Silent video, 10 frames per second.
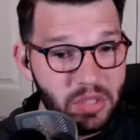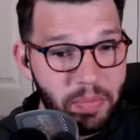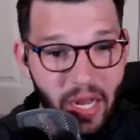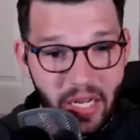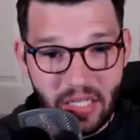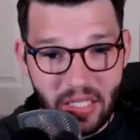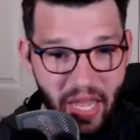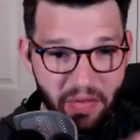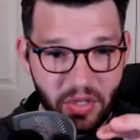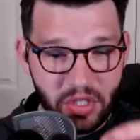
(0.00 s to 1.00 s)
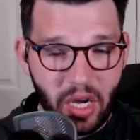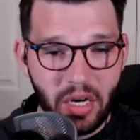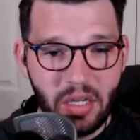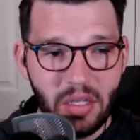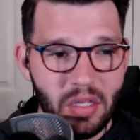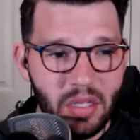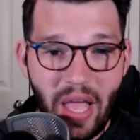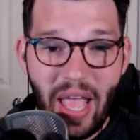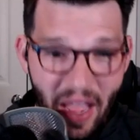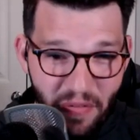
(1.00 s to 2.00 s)
his body into every shot,
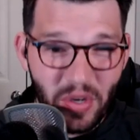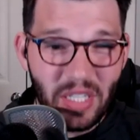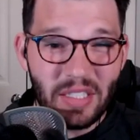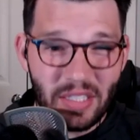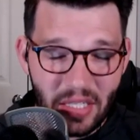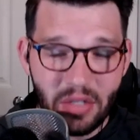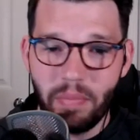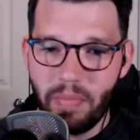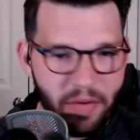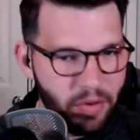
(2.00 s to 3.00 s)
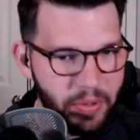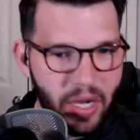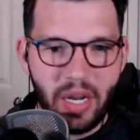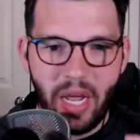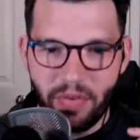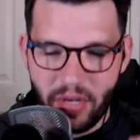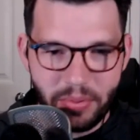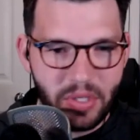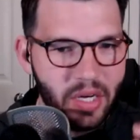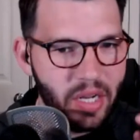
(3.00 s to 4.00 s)
every putt, every
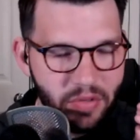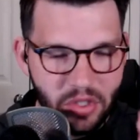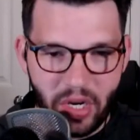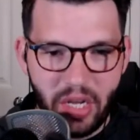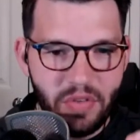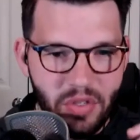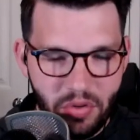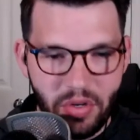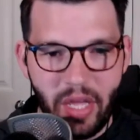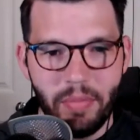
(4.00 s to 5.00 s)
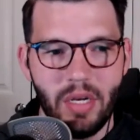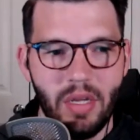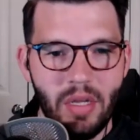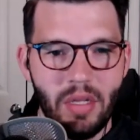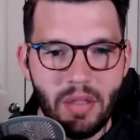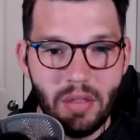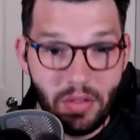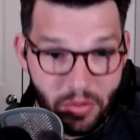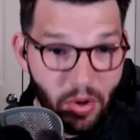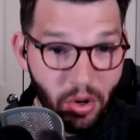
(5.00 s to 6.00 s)
upshot, every drive, you name it.
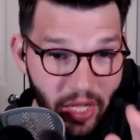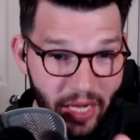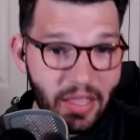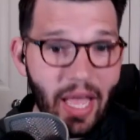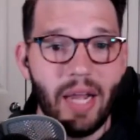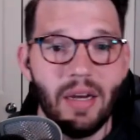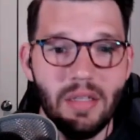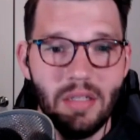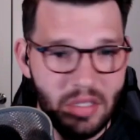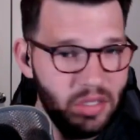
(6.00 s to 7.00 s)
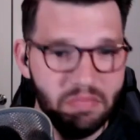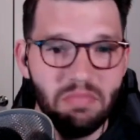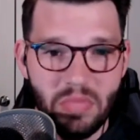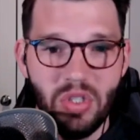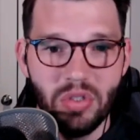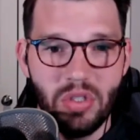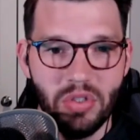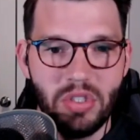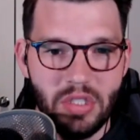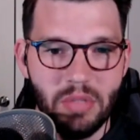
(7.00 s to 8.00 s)
Throw like that.
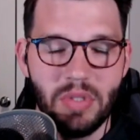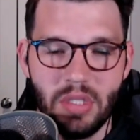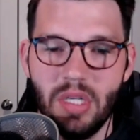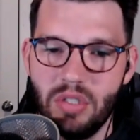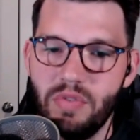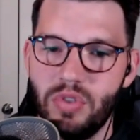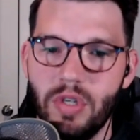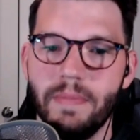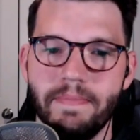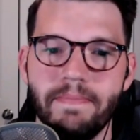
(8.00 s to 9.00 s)
You'll see some success for sure.